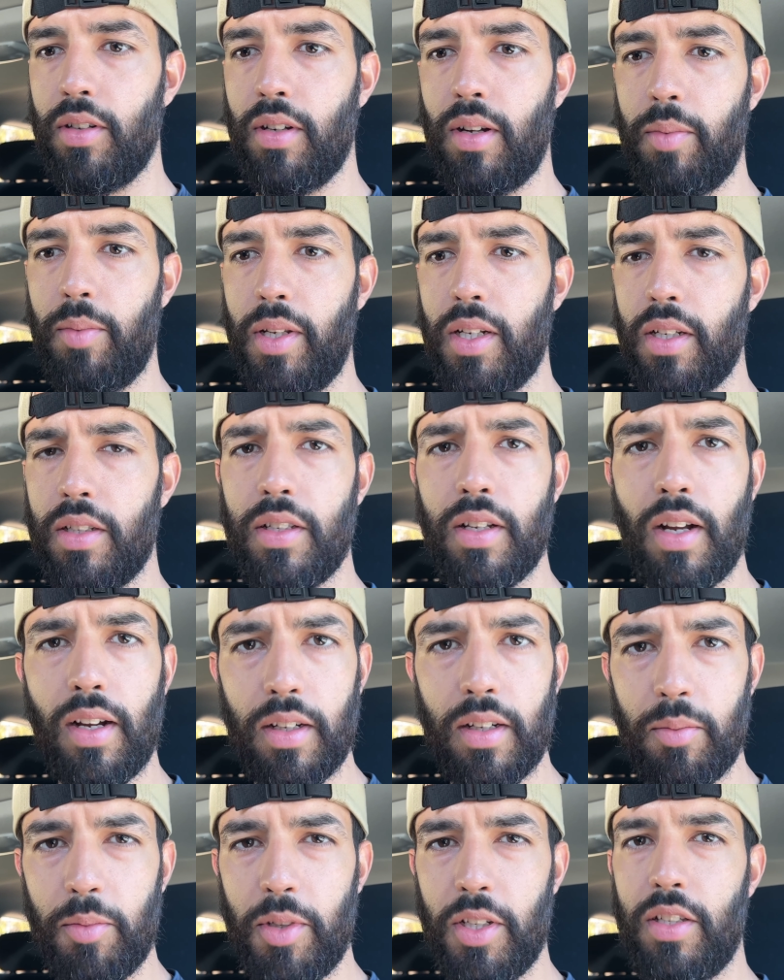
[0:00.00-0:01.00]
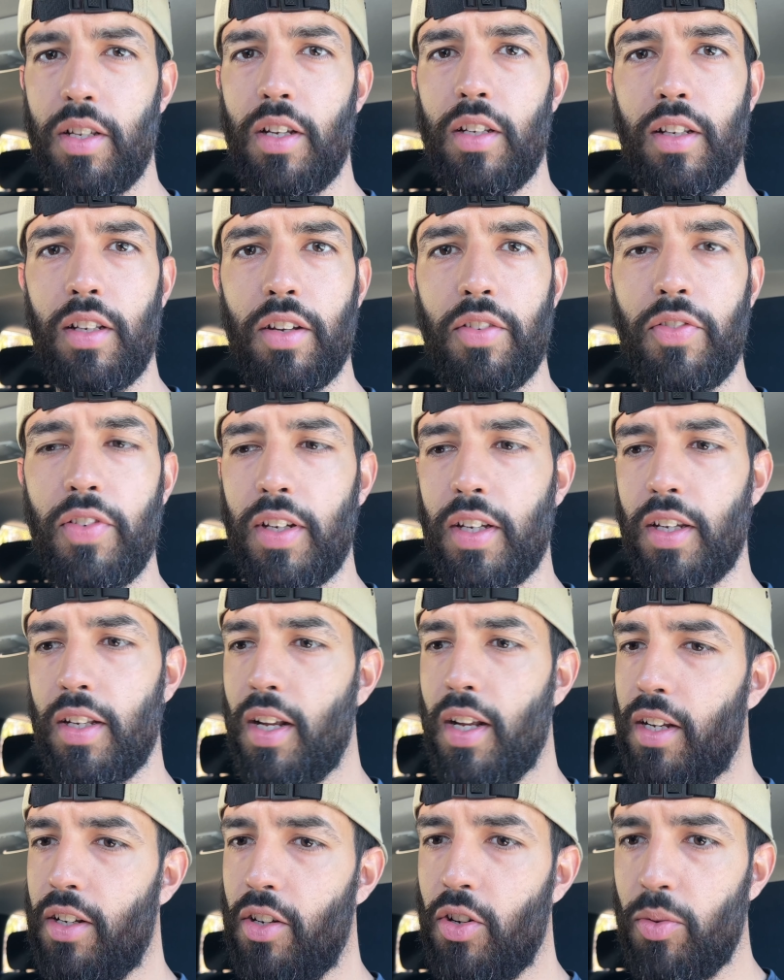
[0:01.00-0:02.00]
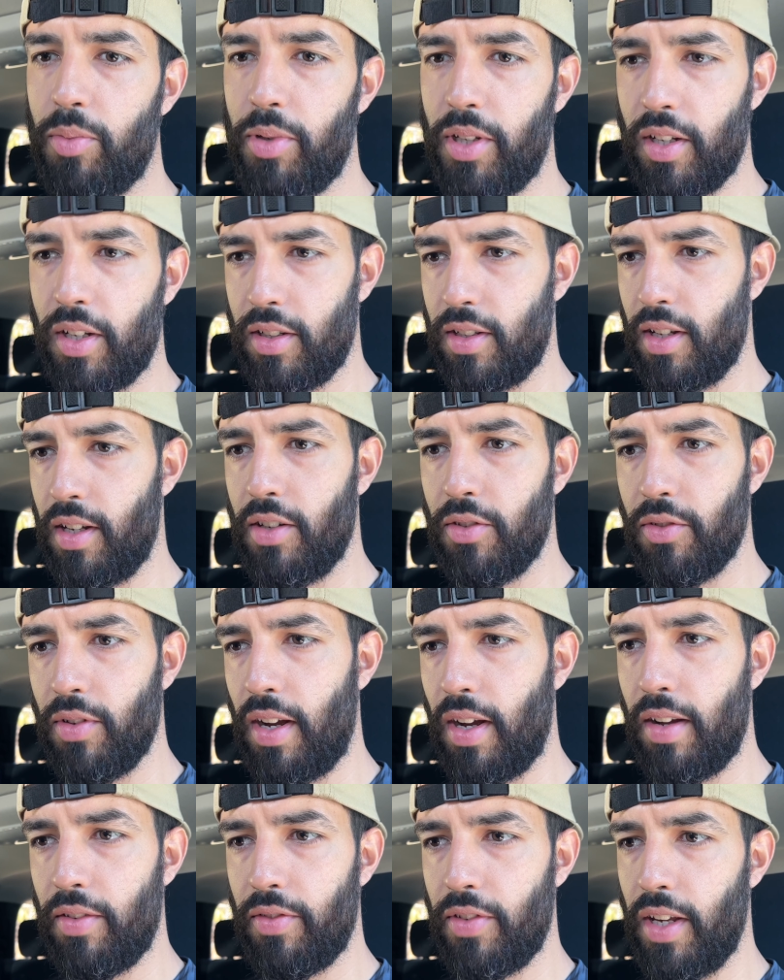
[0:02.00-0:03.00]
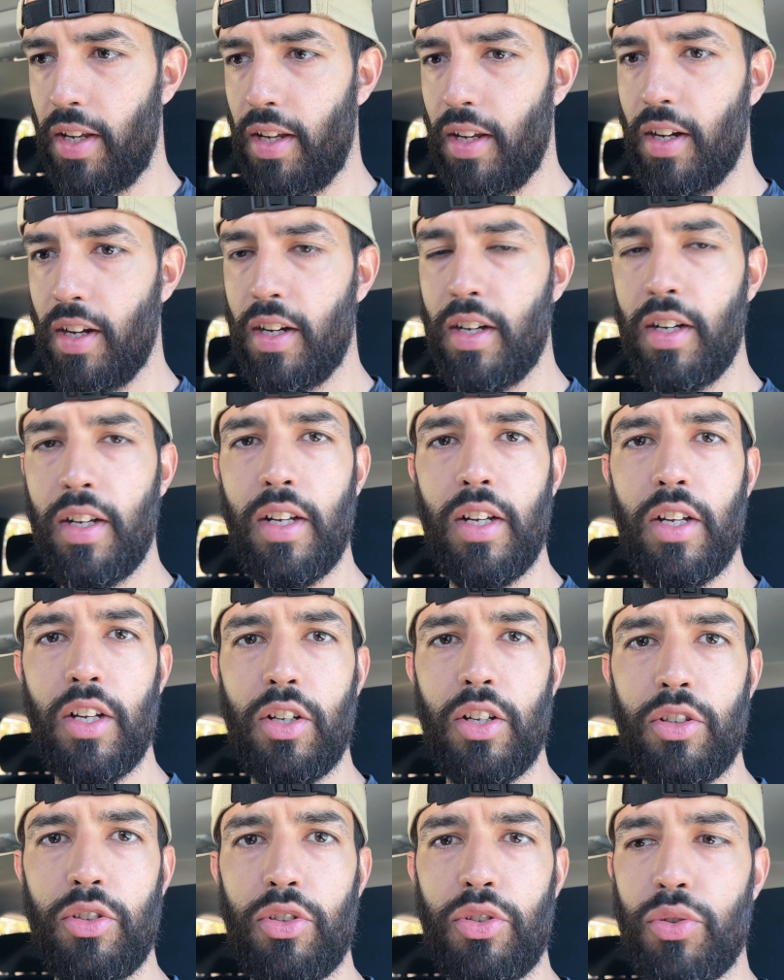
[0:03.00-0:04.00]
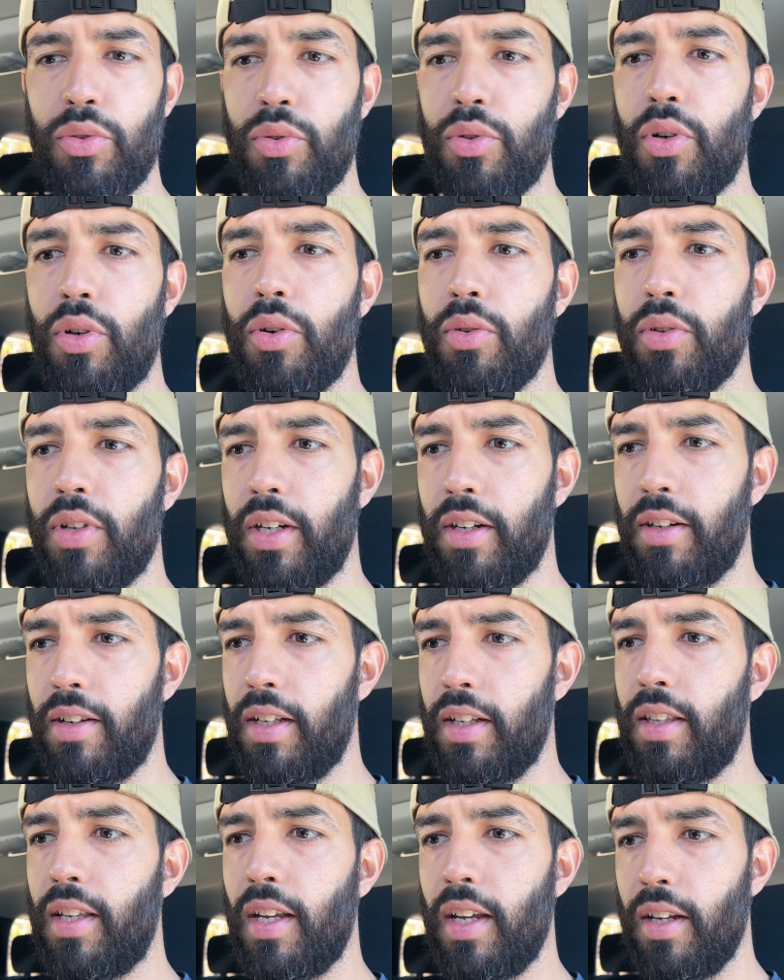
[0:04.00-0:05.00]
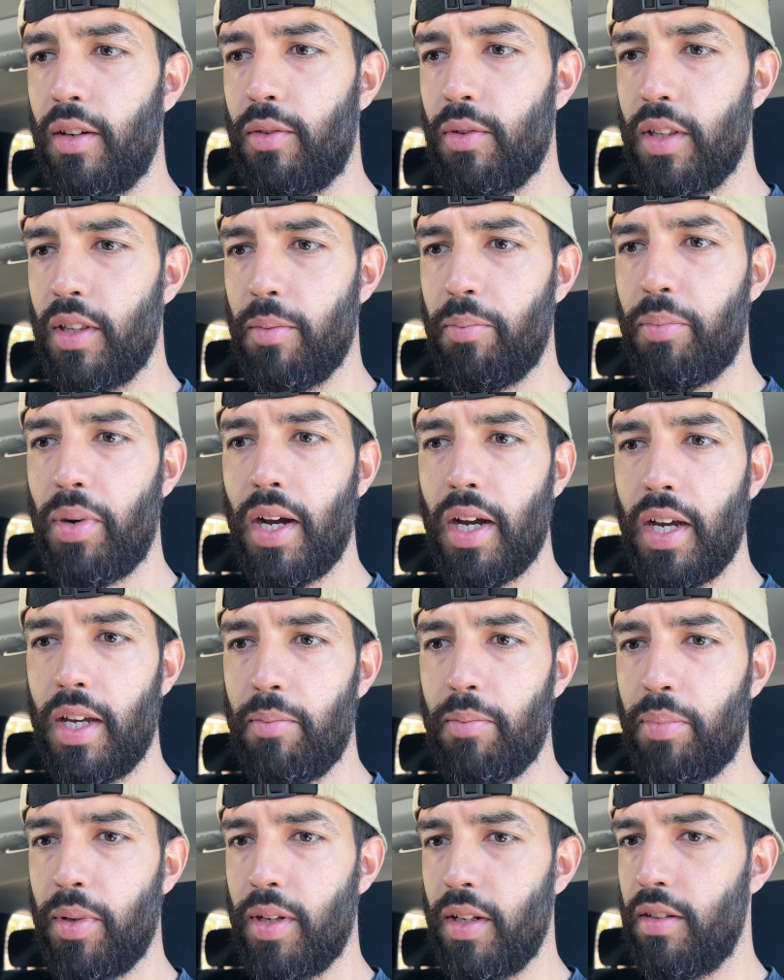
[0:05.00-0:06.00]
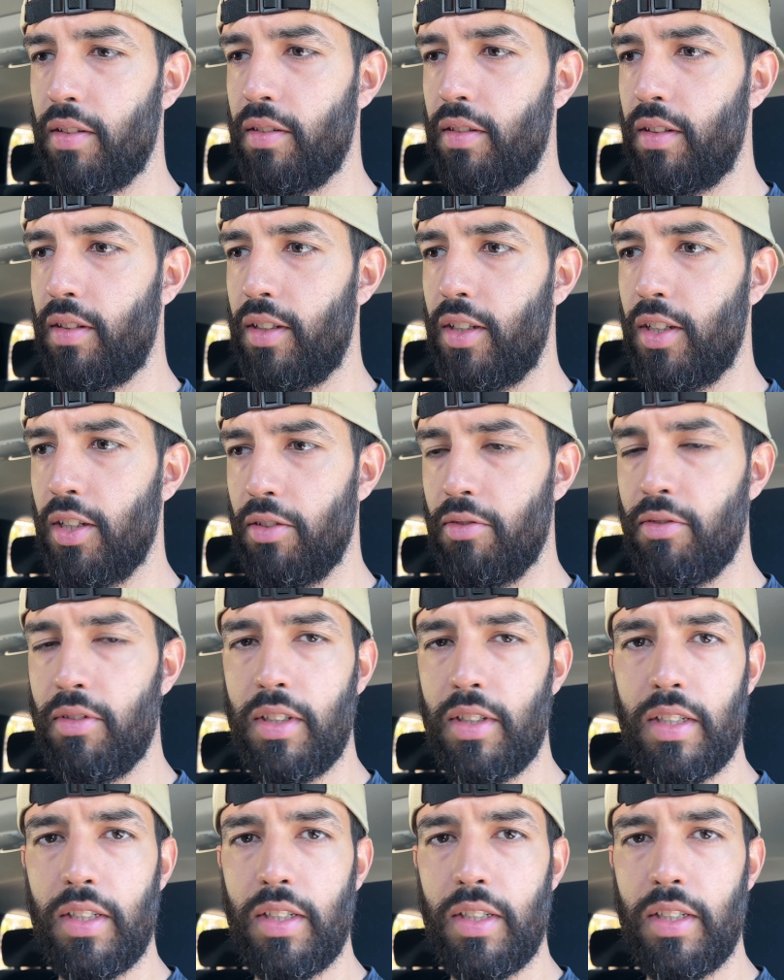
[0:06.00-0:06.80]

I mean, it's not going to be significant, I know, because I don't have a true cold air intake with a pipe and, you know,